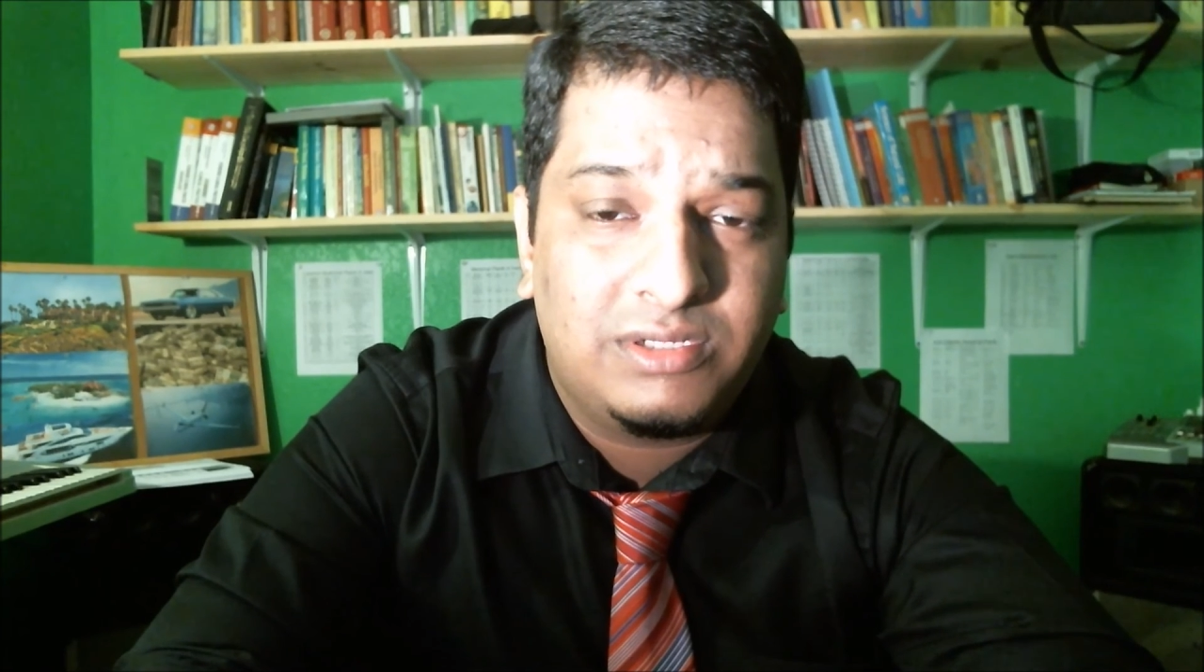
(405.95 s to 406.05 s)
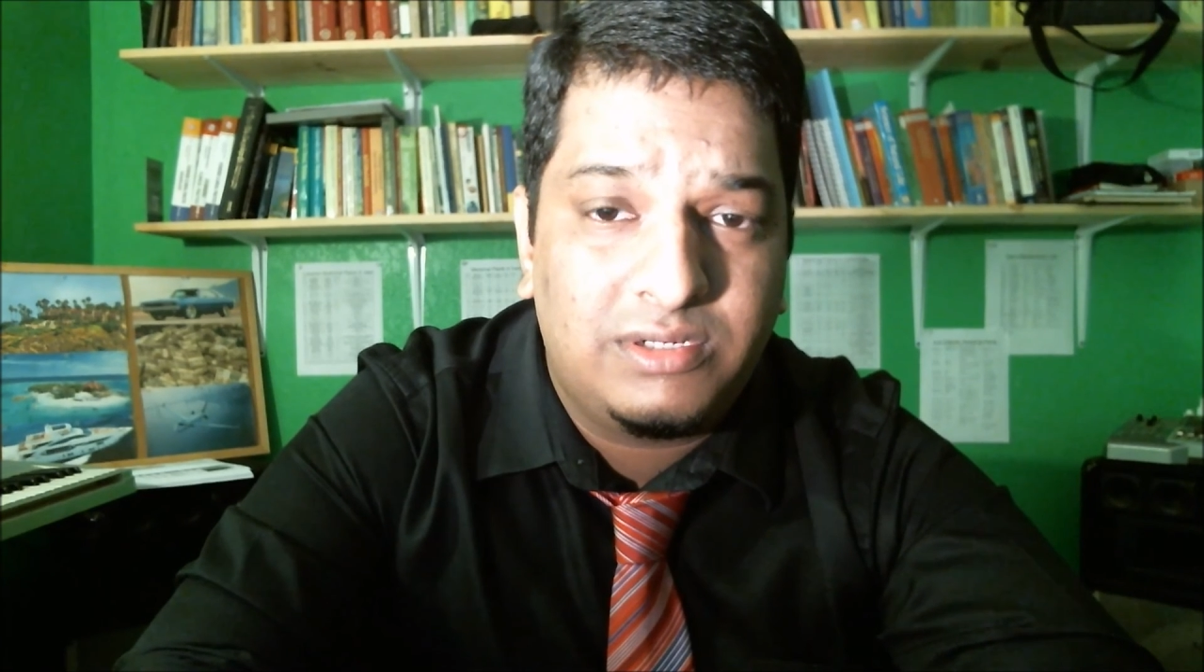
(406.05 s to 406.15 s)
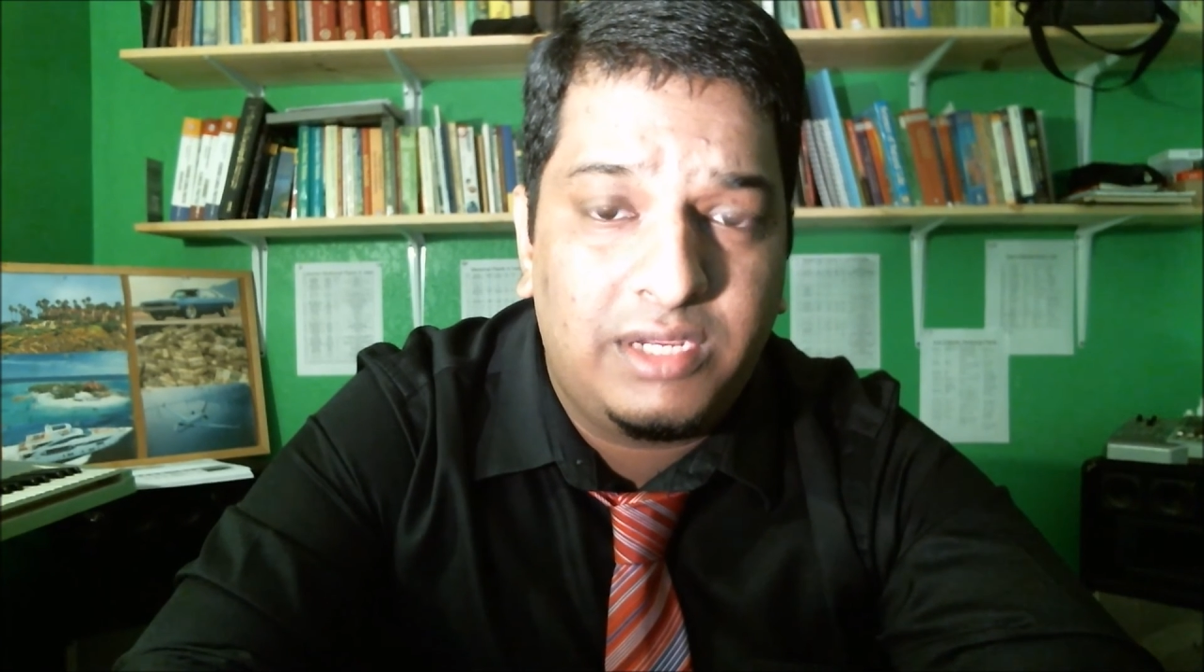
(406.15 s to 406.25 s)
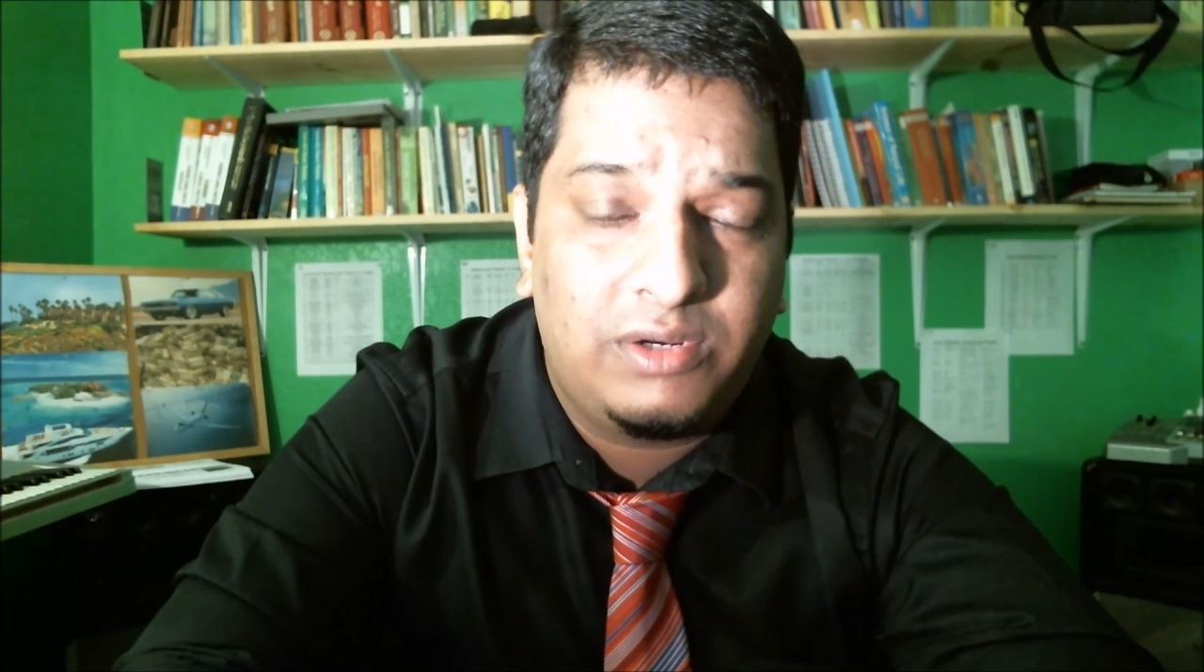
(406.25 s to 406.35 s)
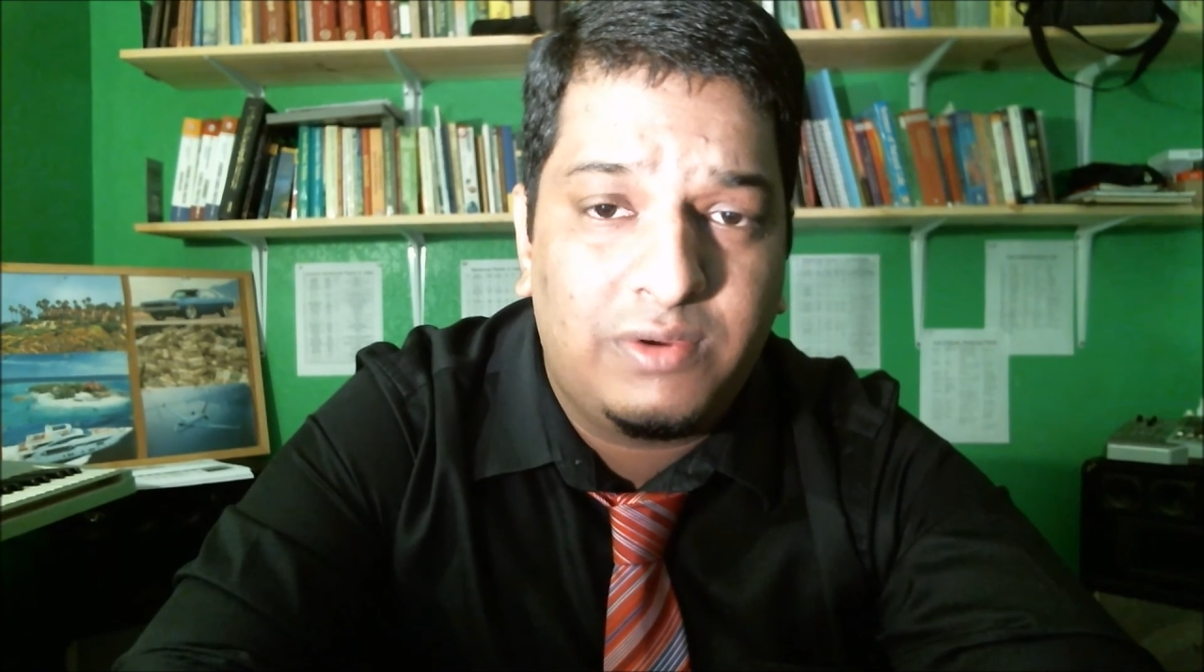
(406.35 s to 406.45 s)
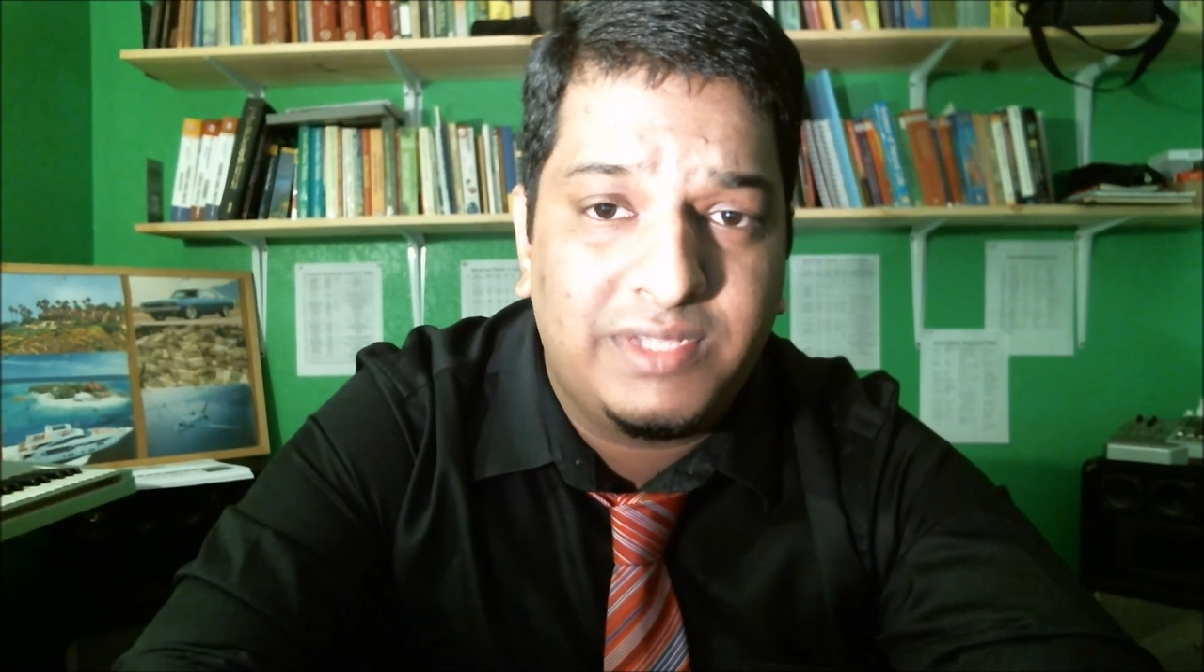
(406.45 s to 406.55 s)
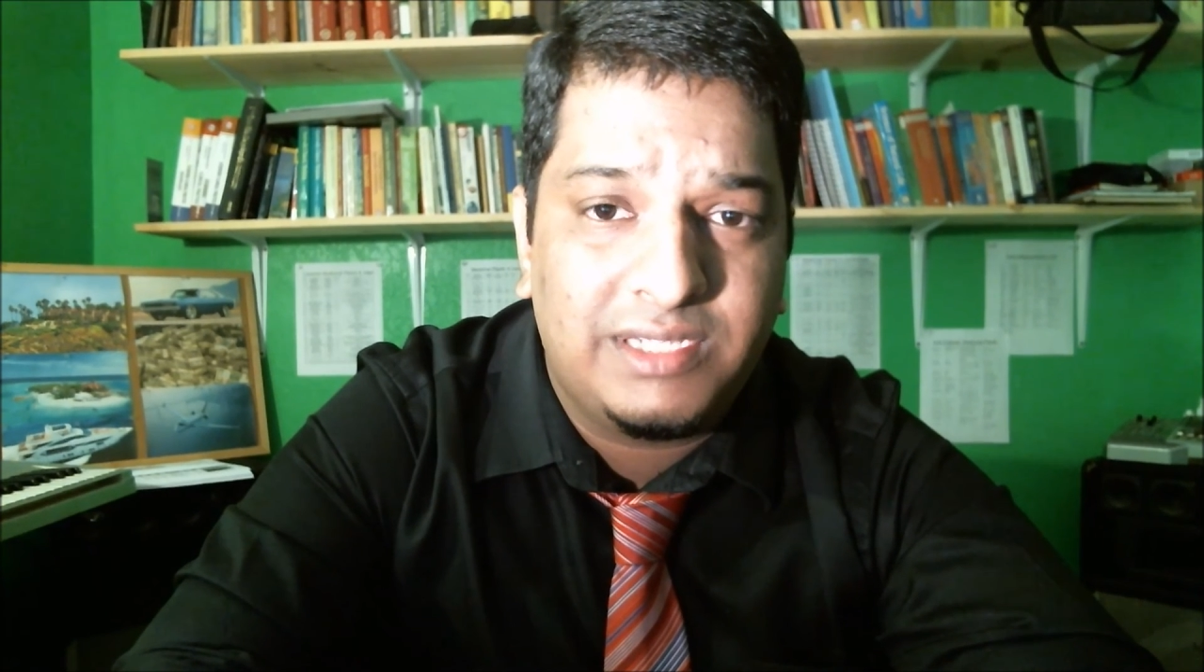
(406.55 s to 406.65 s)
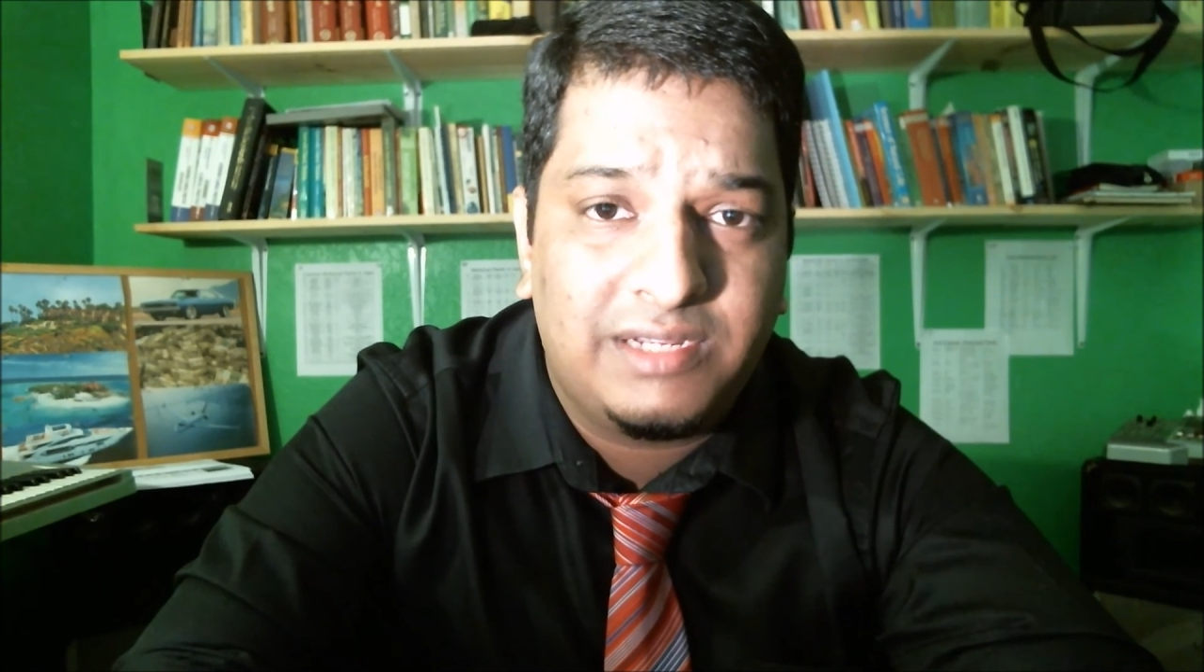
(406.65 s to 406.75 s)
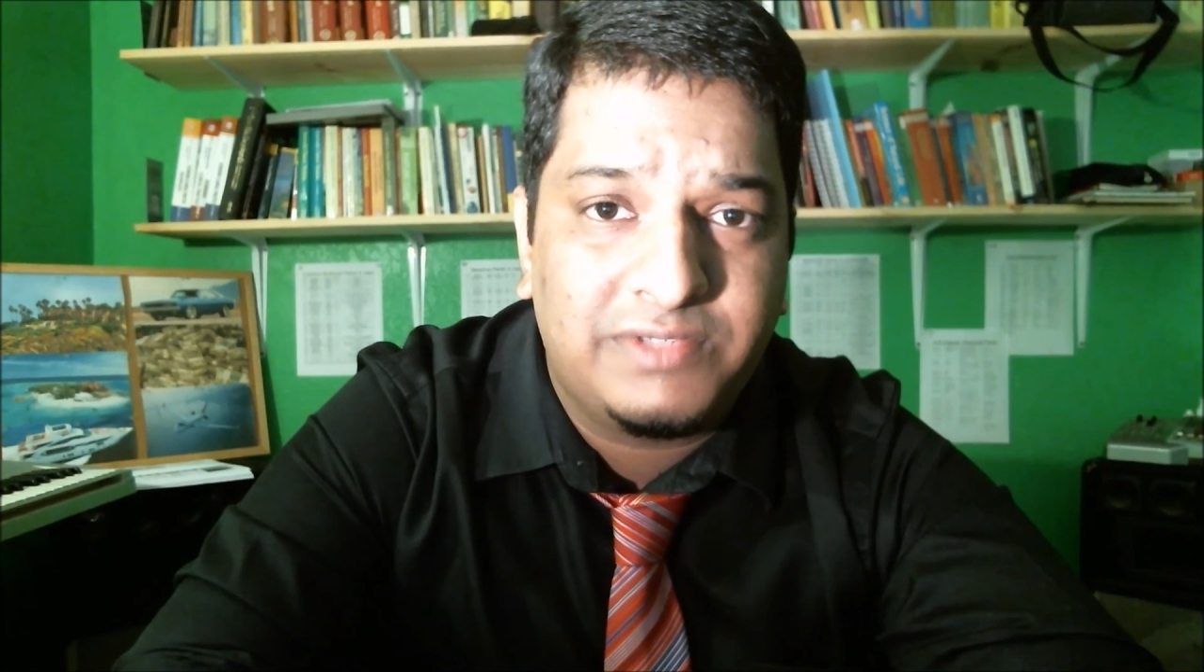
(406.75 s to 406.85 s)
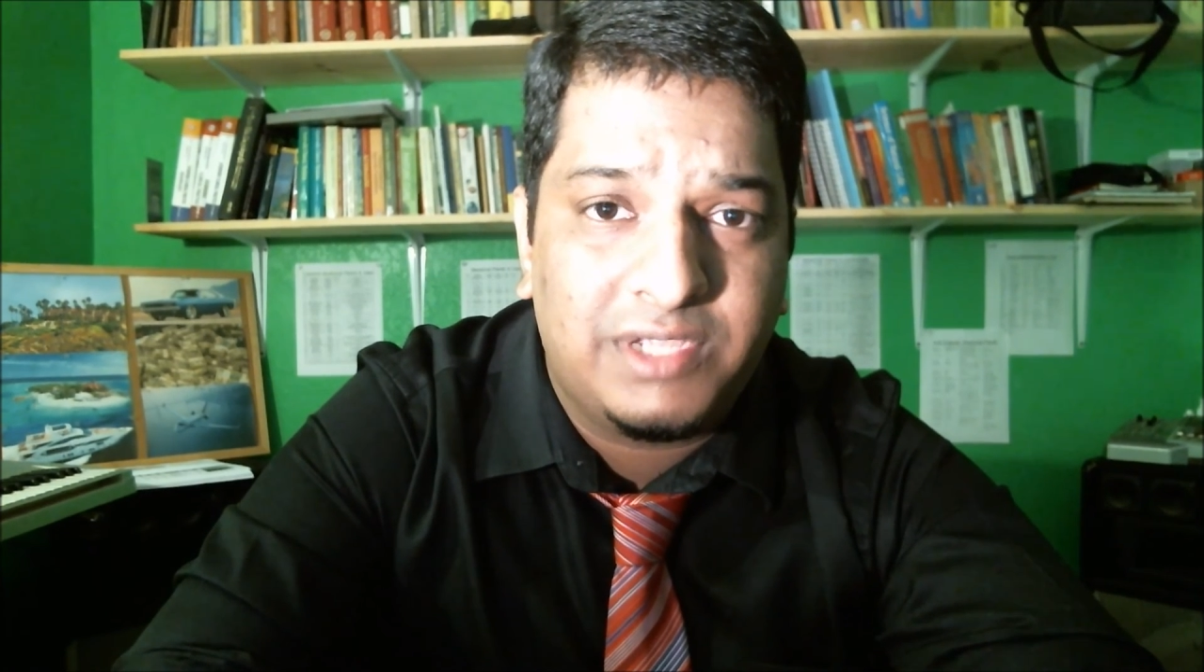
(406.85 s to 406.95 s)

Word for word: to regrow itself.